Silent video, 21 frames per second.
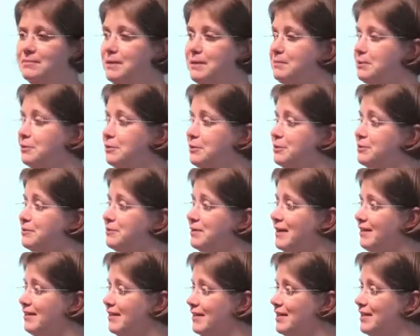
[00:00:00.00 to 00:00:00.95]
people weren't
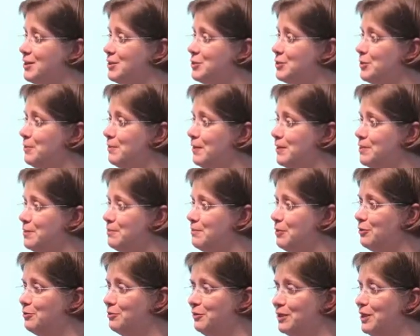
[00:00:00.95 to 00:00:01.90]
really thinking so much
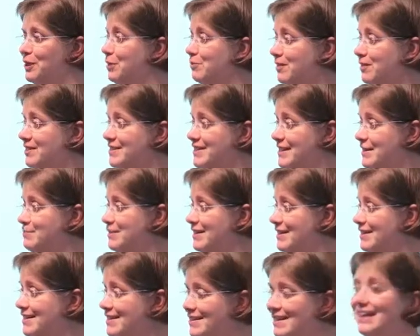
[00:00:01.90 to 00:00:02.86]
about working with
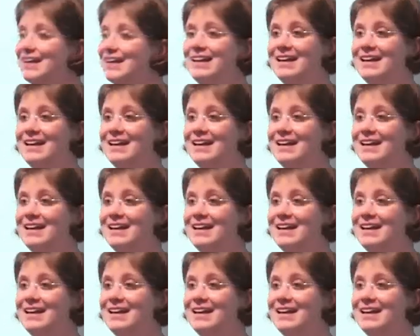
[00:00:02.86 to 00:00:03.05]
templates